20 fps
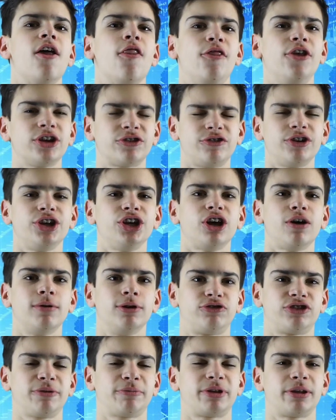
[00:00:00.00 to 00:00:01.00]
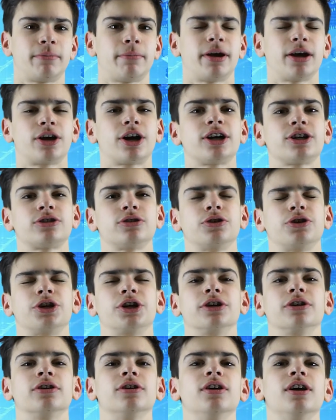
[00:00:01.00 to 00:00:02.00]
This video was scripted by Carson
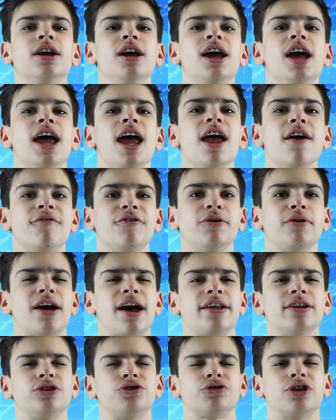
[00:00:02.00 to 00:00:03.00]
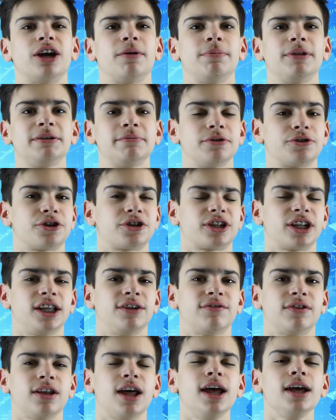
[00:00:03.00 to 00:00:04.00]
Kerr. If you had enjoyed, please be sure to
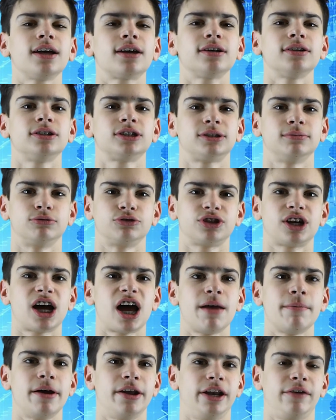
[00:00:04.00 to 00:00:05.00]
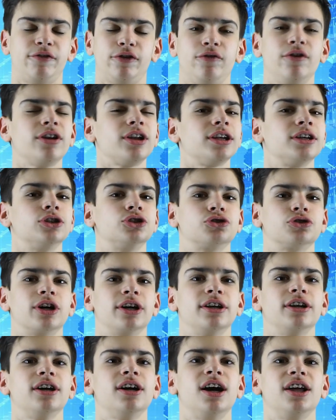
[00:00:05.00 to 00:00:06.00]
leave a like, subscribe, and if you really
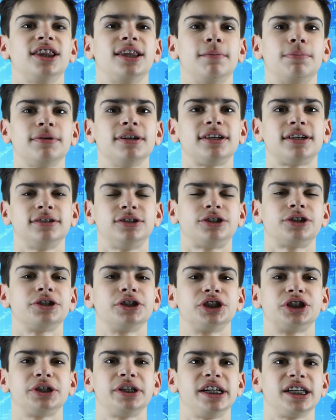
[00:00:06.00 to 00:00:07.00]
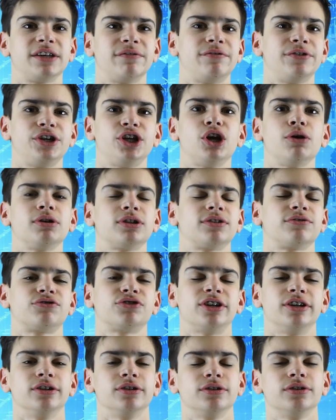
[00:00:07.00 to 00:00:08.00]
enjoyed, then please consider sharing the video with a
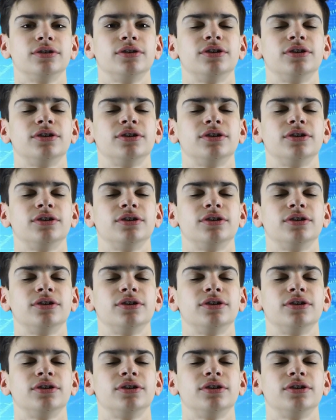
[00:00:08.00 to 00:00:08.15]
friend.